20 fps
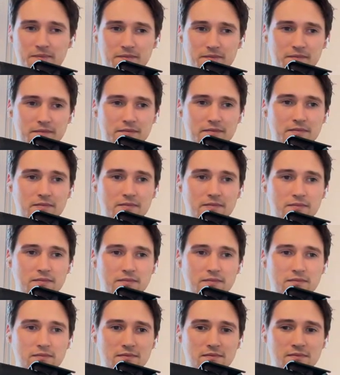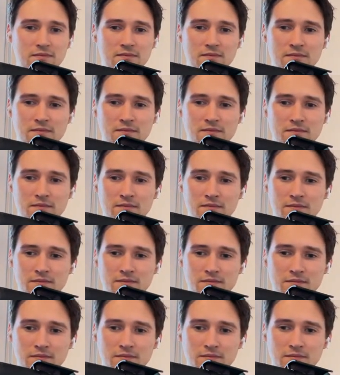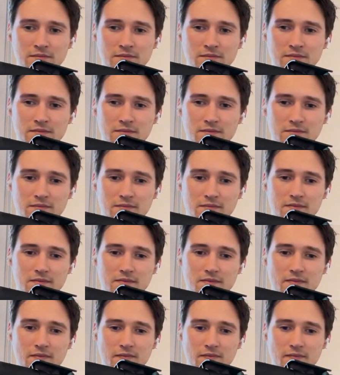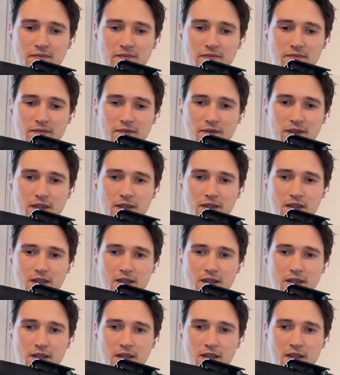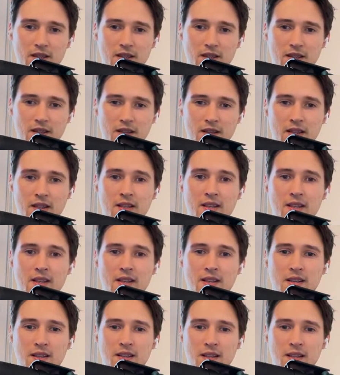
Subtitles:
[no speech]